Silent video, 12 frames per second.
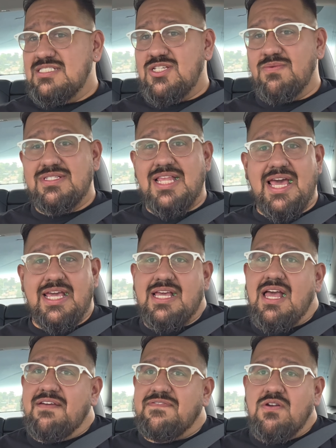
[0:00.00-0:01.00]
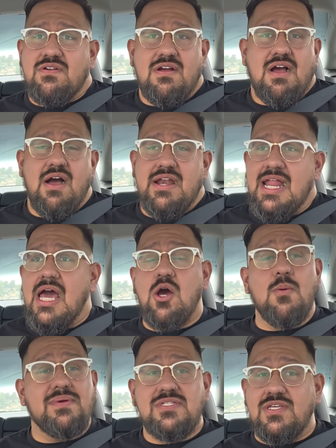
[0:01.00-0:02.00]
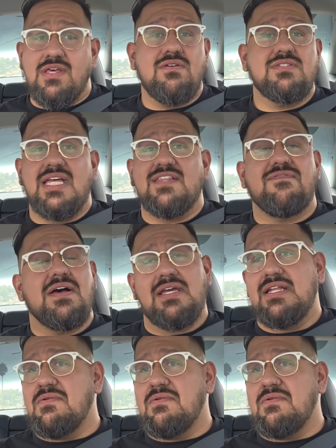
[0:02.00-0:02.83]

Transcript: She was like, if you're not open to those, that's fine.